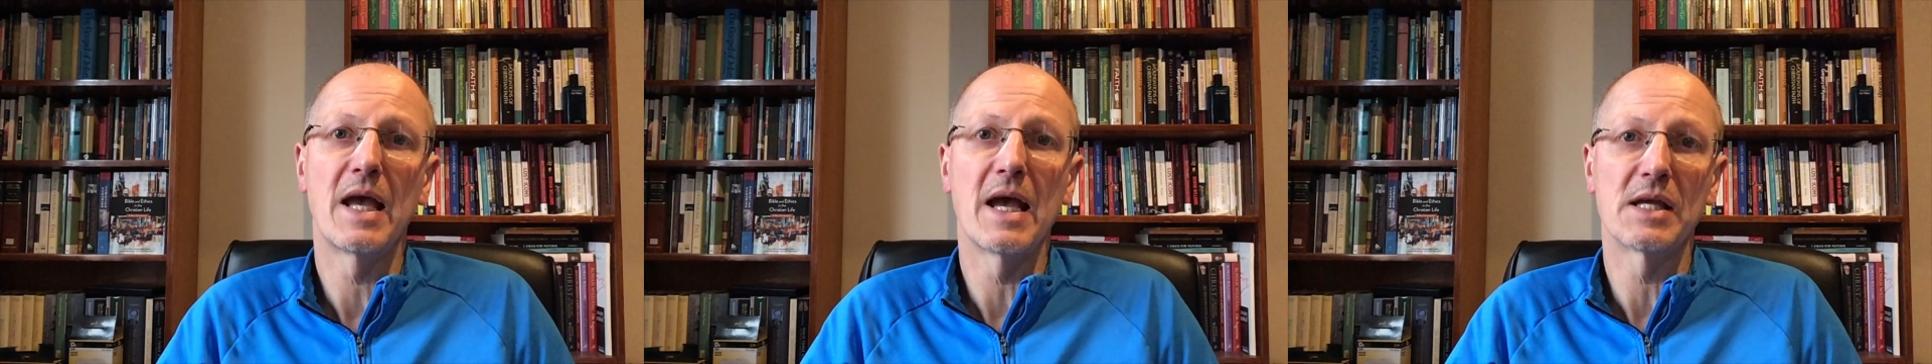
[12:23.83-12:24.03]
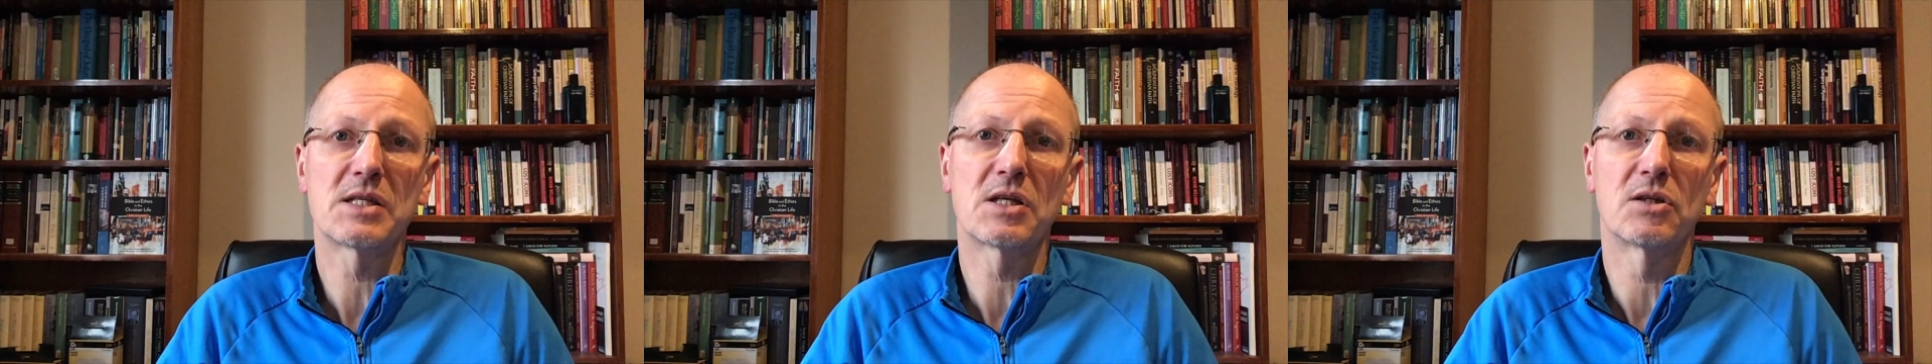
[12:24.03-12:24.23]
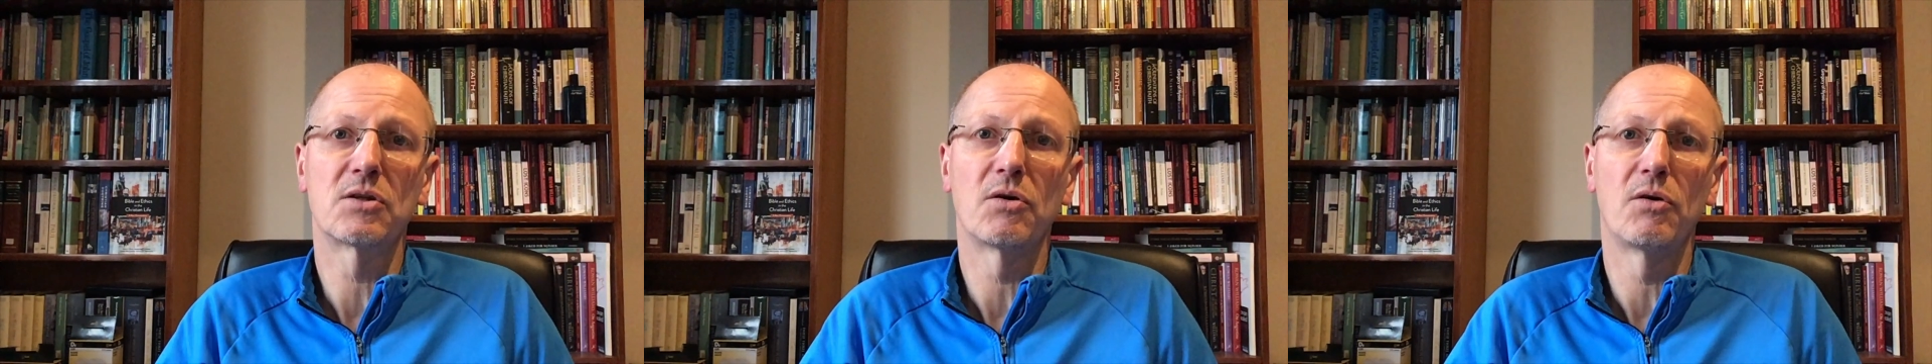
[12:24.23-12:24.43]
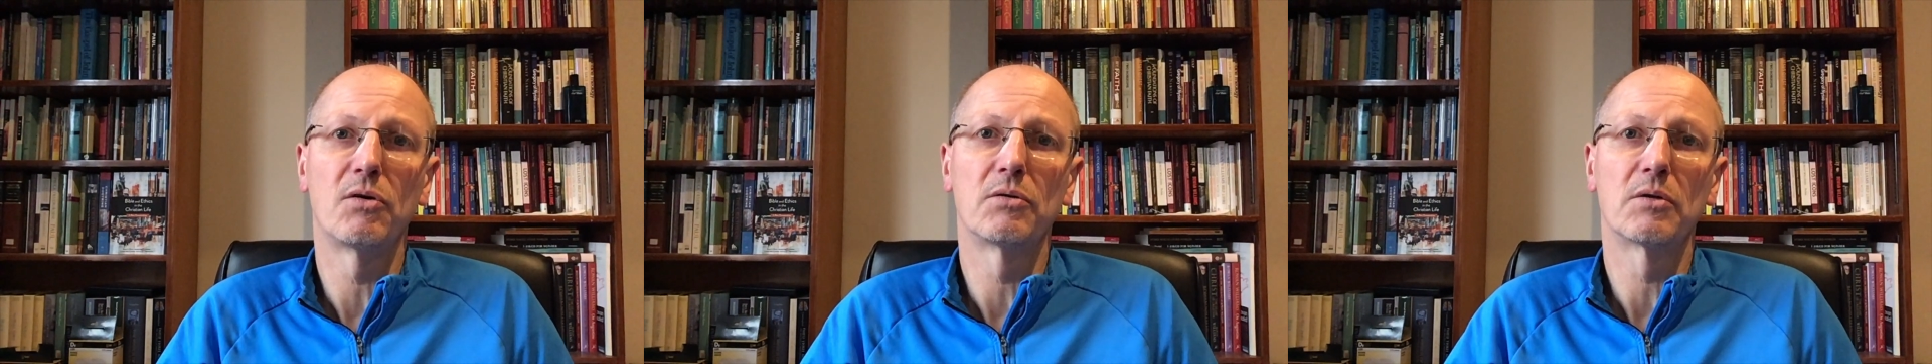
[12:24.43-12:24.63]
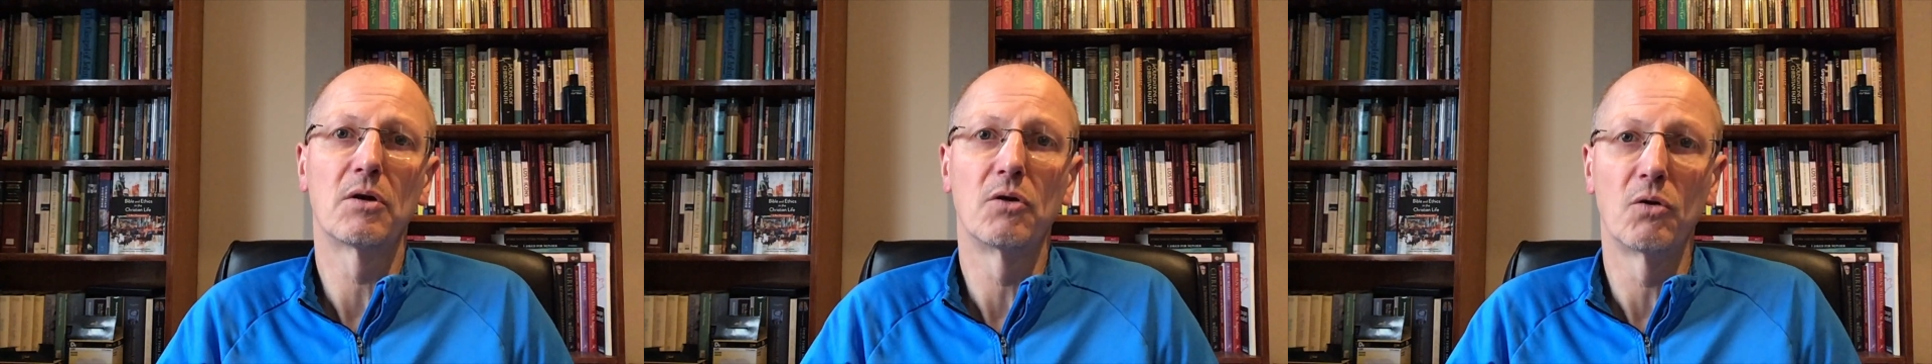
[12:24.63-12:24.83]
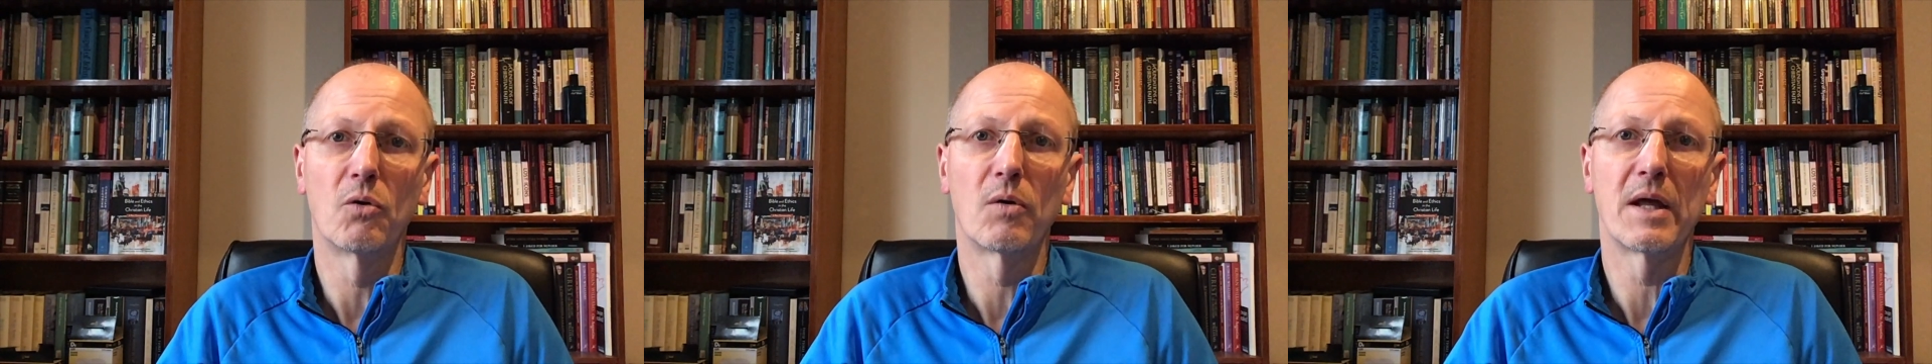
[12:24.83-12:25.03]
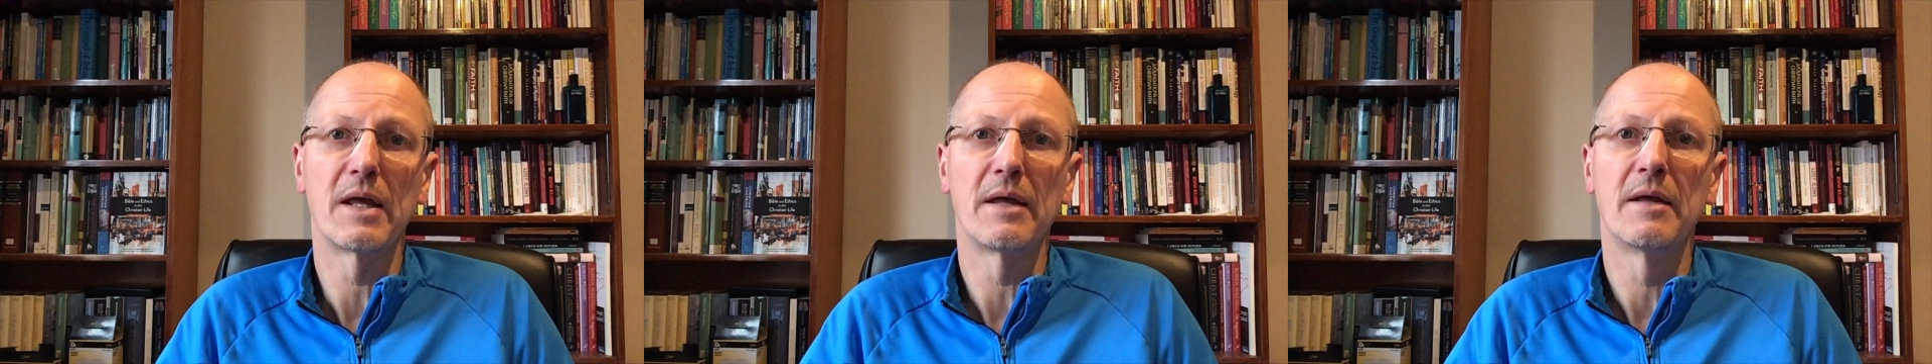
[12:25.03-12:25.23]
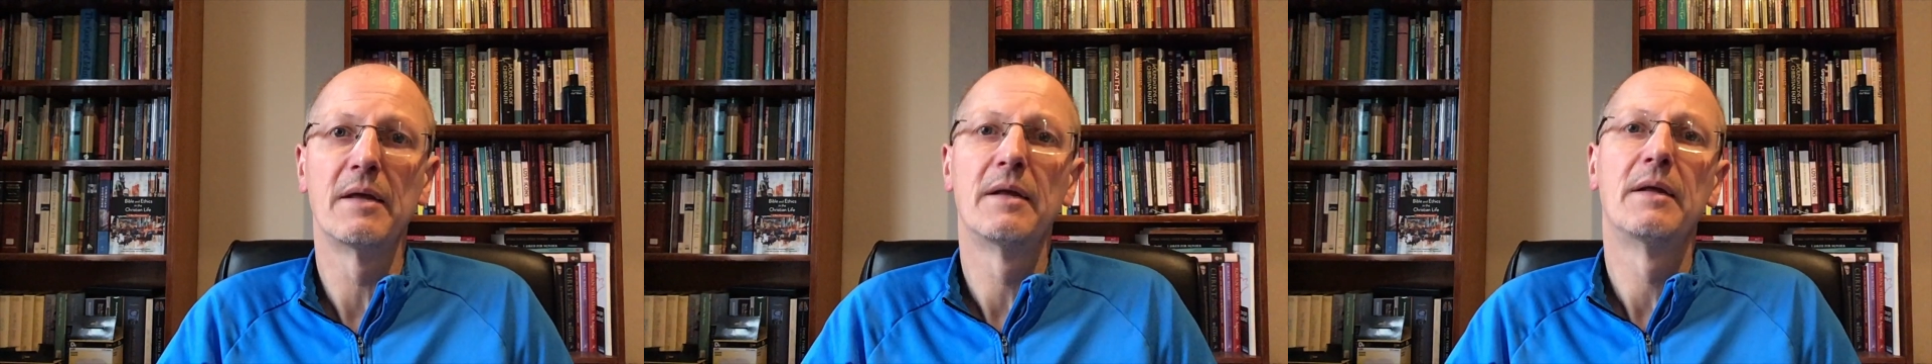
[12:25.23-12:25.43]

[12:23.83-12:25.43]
eschaton, glory,